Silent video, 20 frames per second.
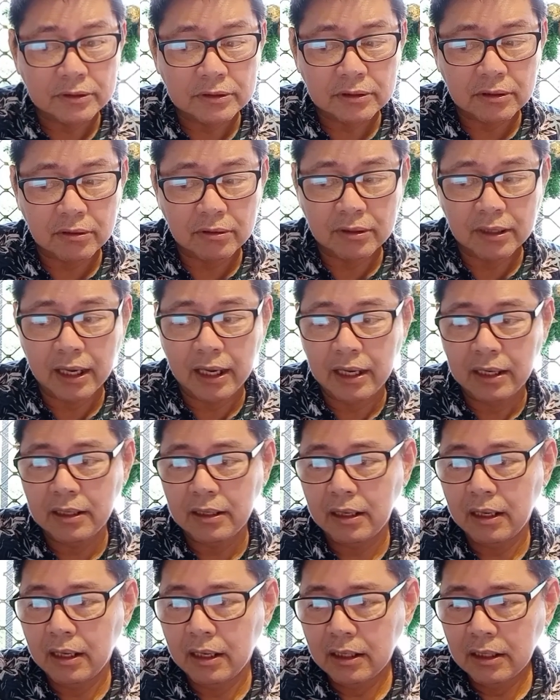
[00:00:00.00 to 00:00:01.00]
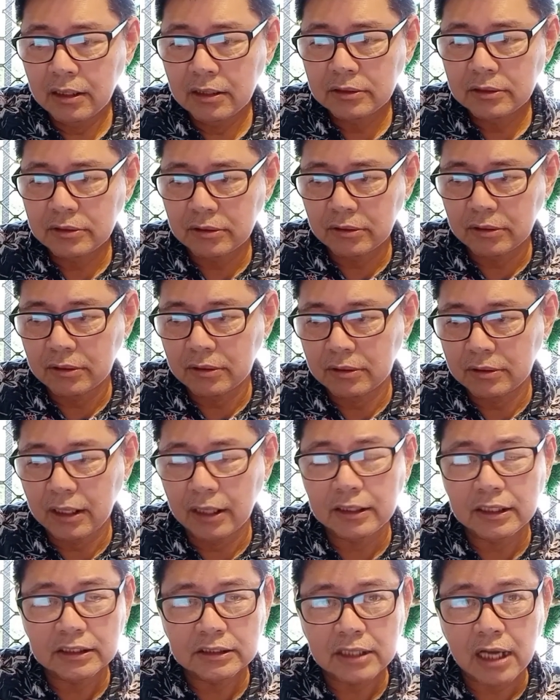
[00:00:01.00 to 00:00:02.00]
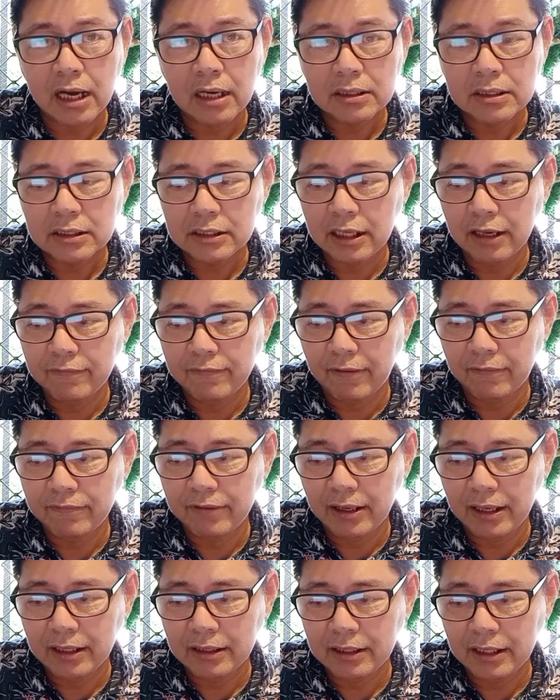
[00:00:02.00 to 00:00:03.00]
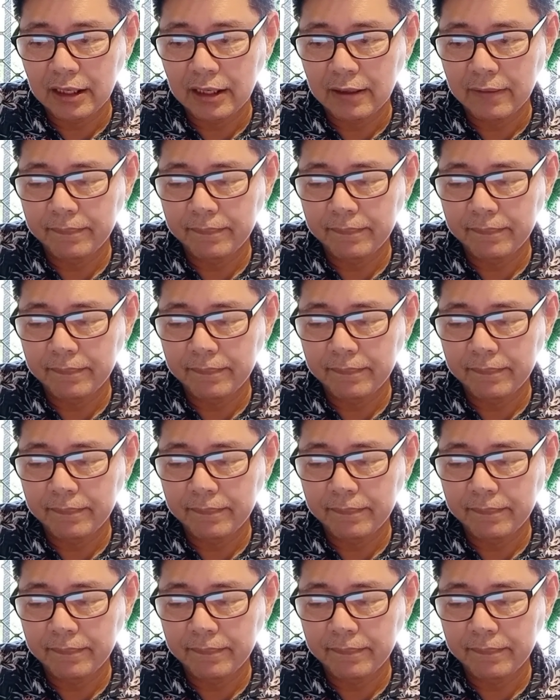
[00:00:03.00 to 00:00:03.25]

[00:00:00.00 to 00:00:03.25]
Okay, so that is cognitive ability.